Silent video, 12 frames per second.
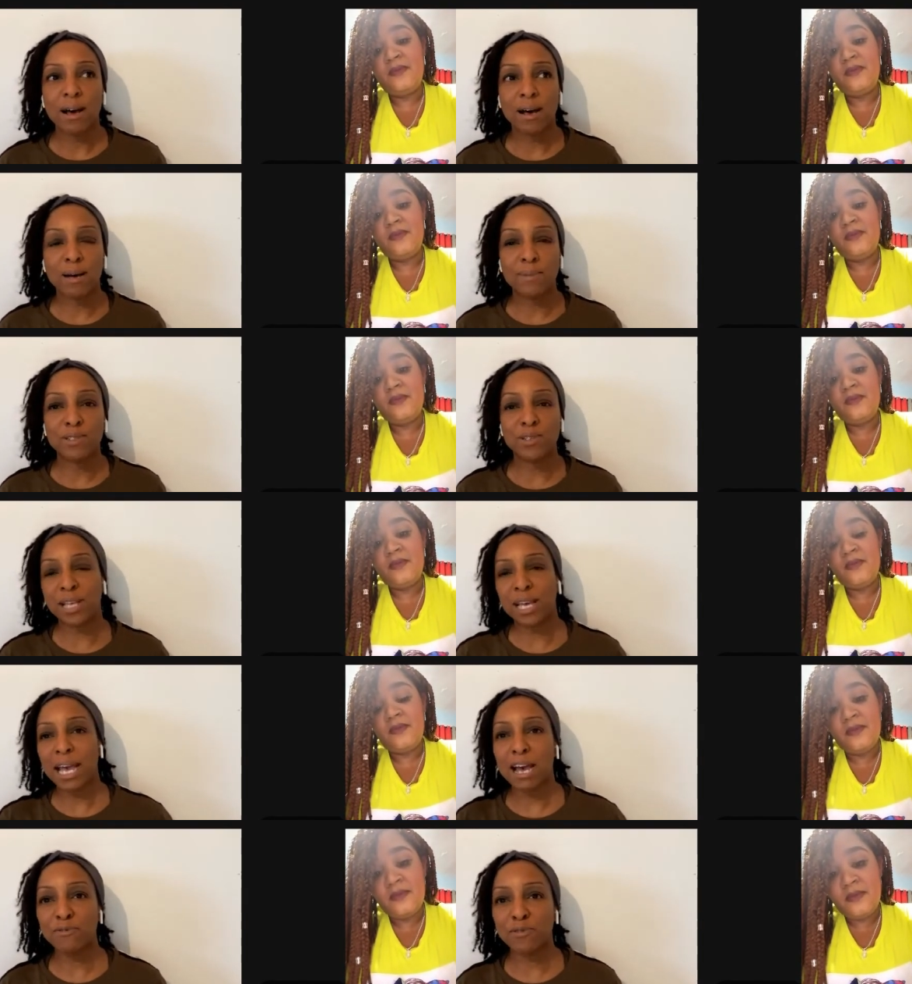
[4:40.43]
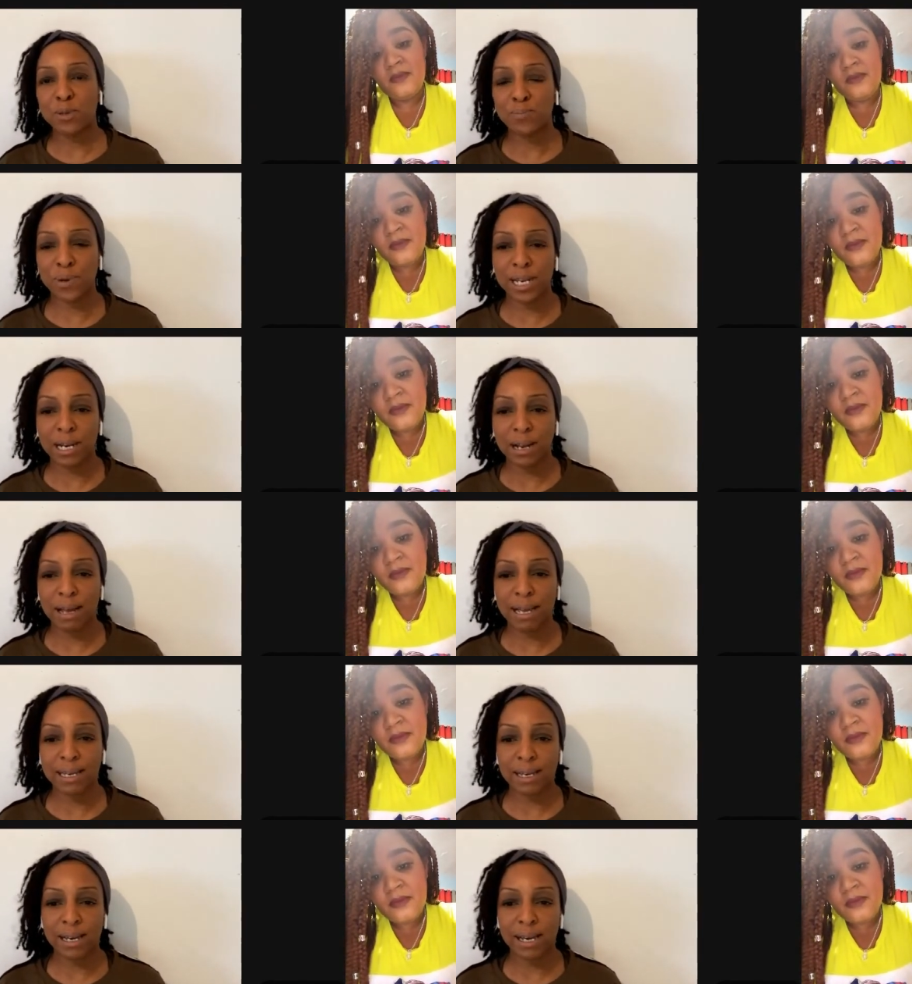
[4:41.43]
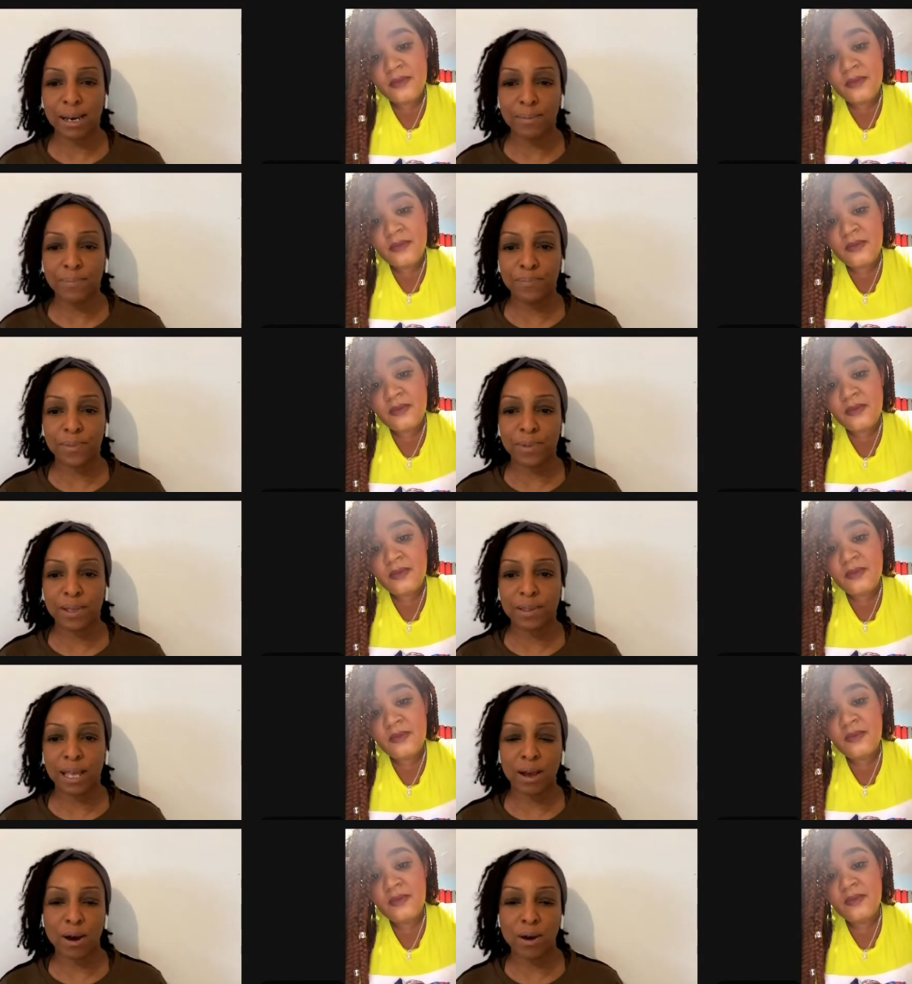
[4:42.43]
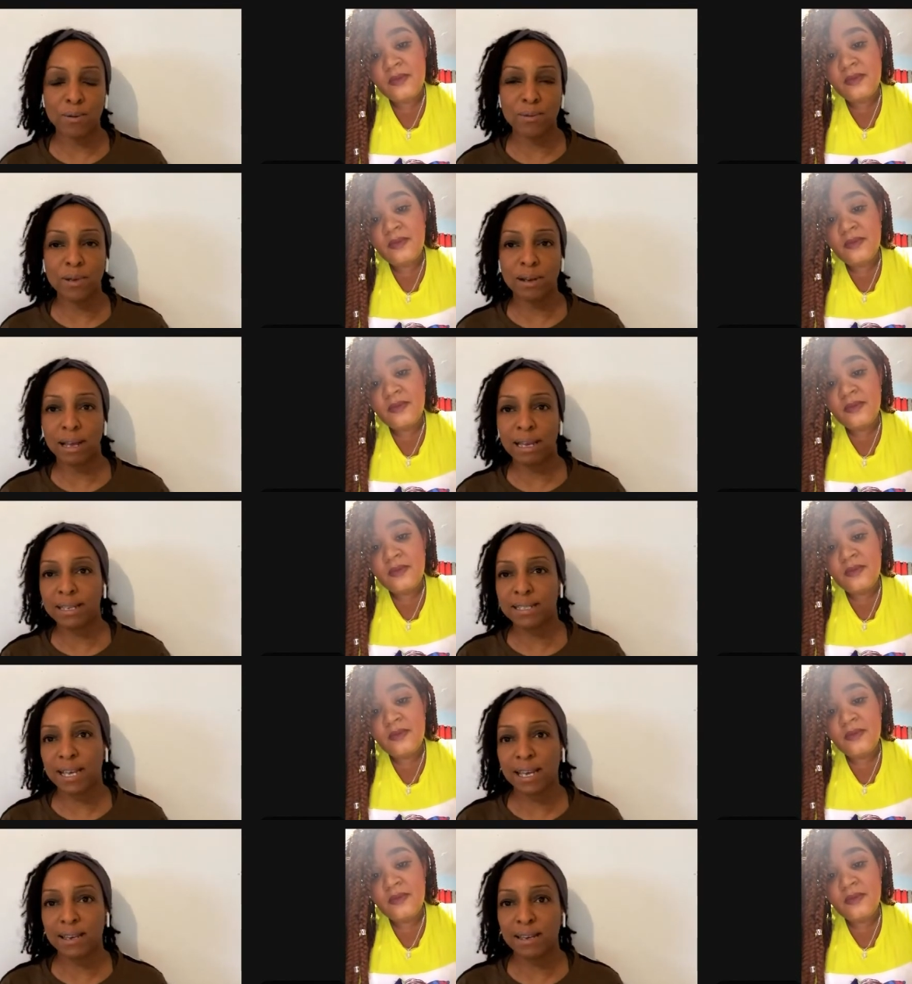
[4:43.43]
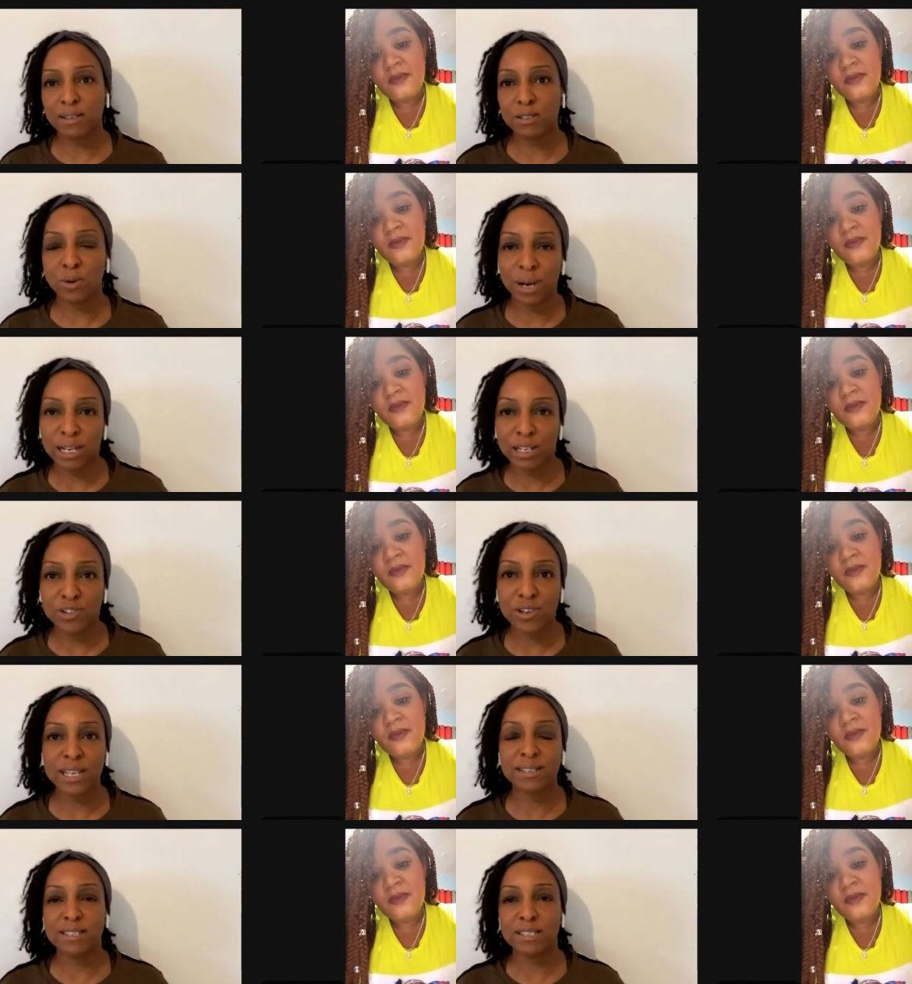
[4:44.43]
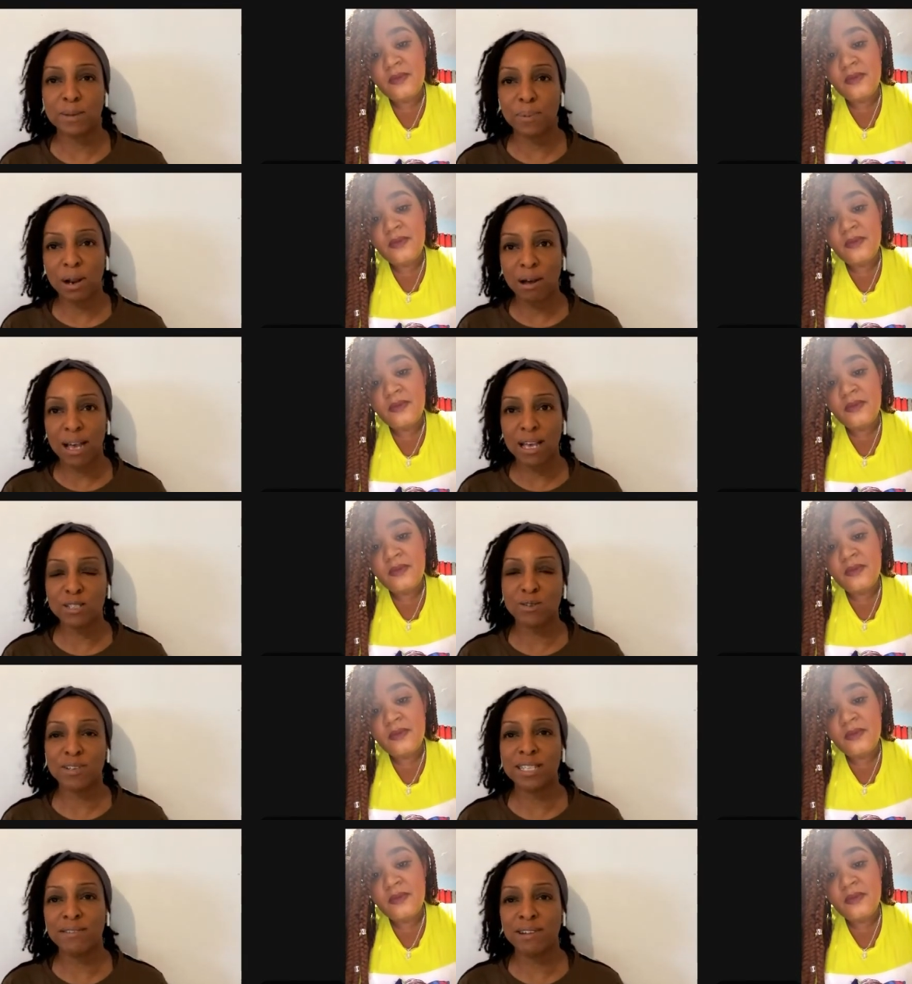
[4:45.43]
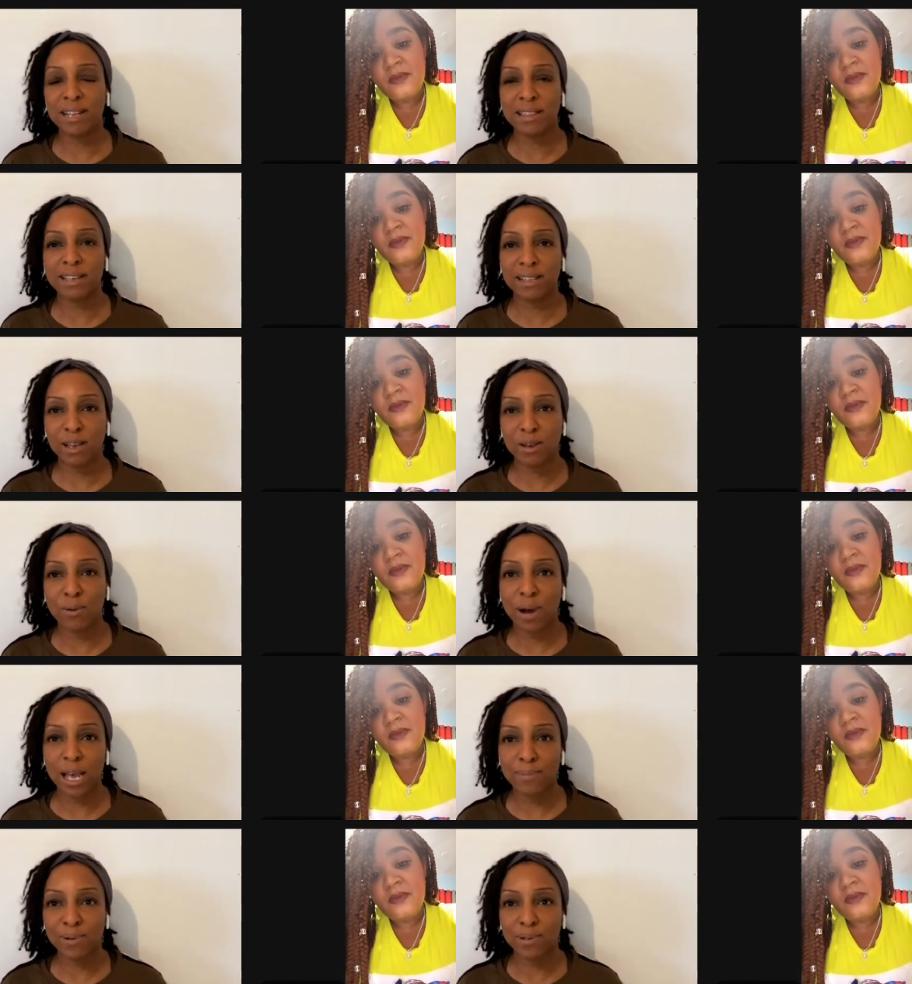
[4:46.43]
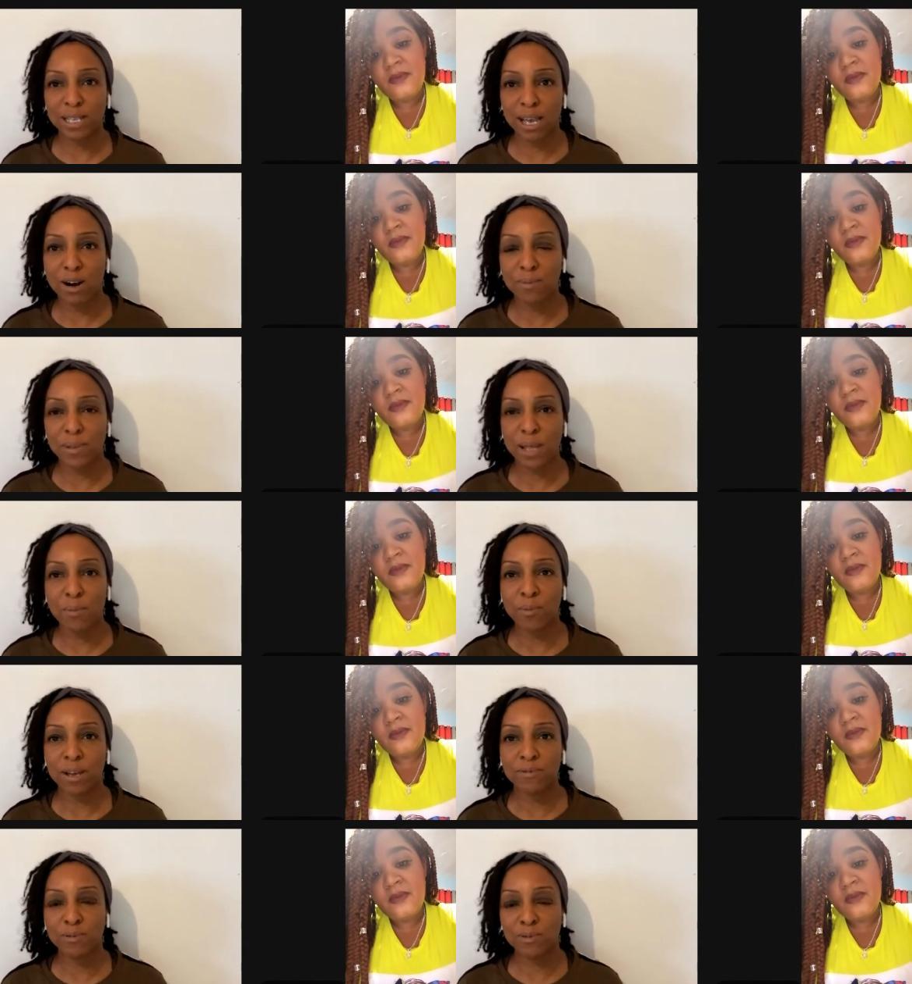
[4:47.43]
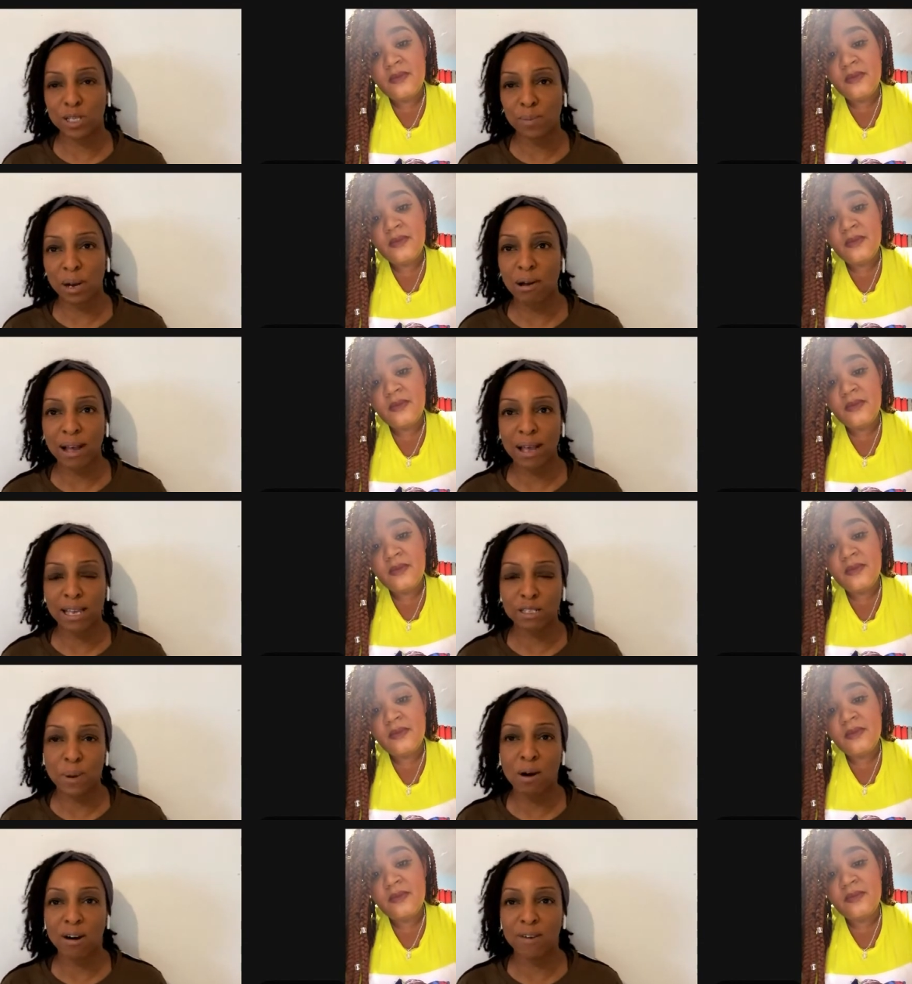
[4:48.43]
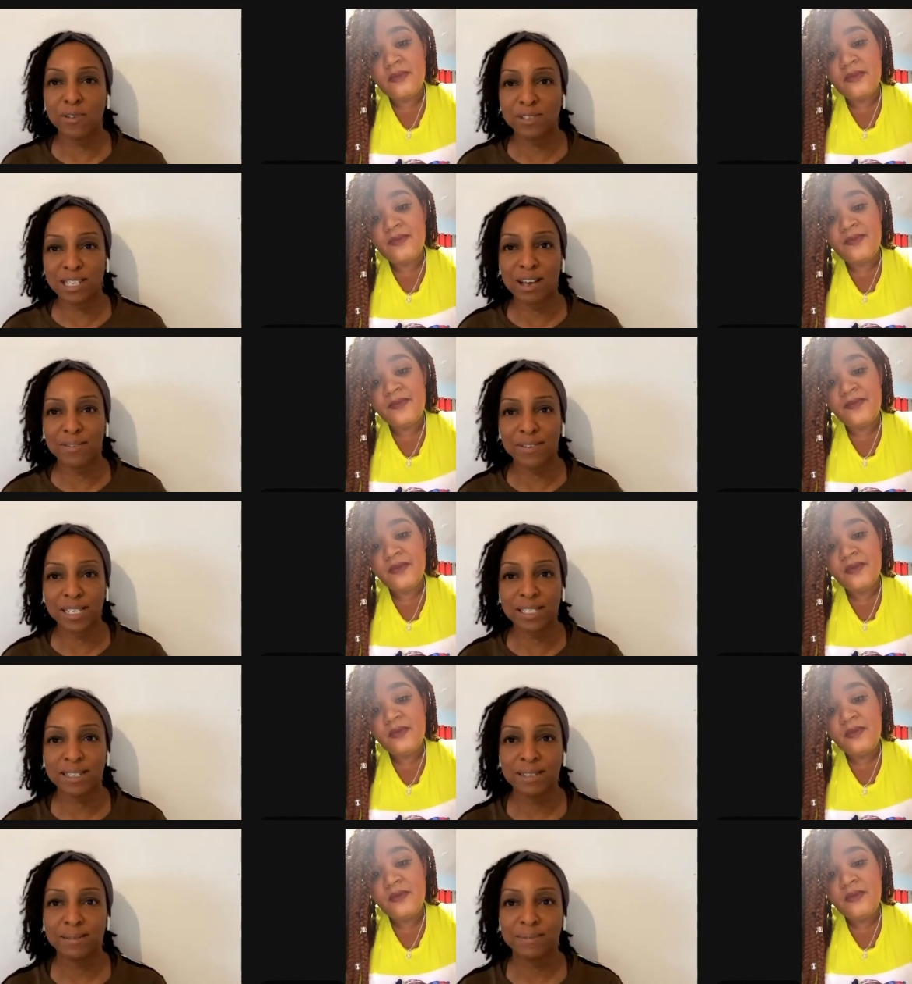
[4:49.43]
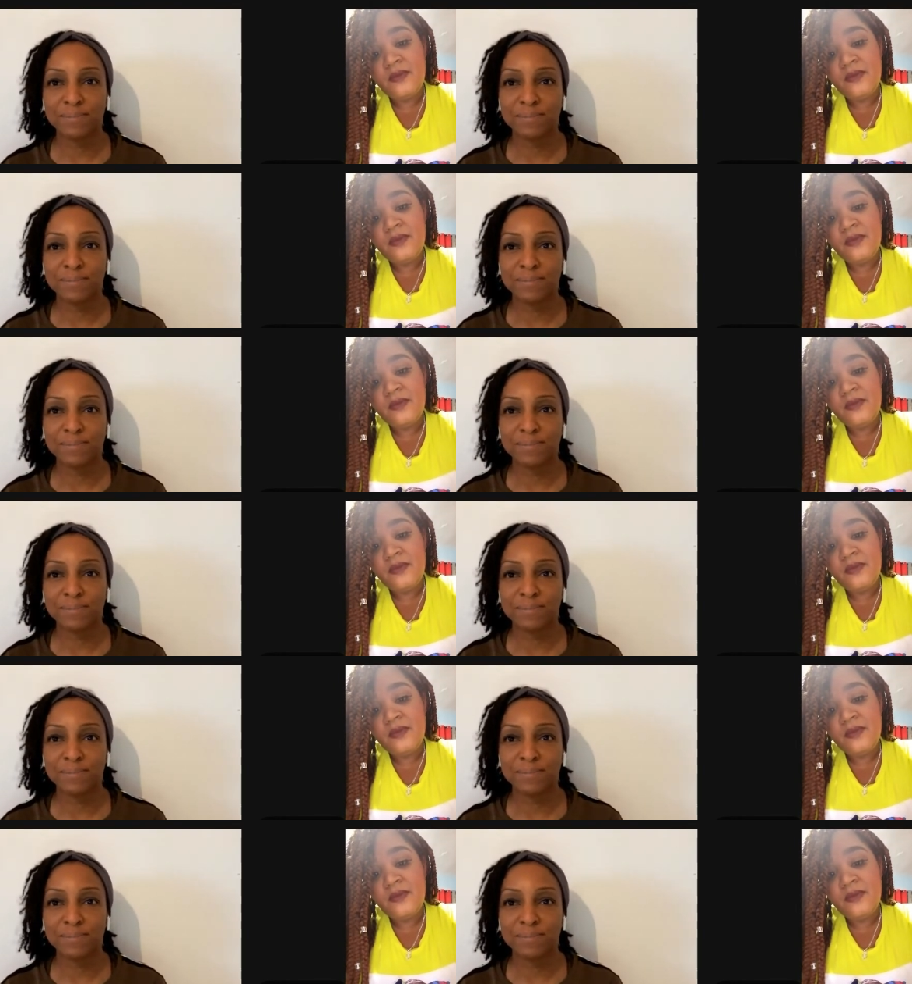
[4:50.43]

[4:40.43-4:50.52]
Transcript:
Speaker 1: um, do they have to bring like um, their own, like say, toiletries and supplies, or is there anything that you're able to help them with or supply as part of your service?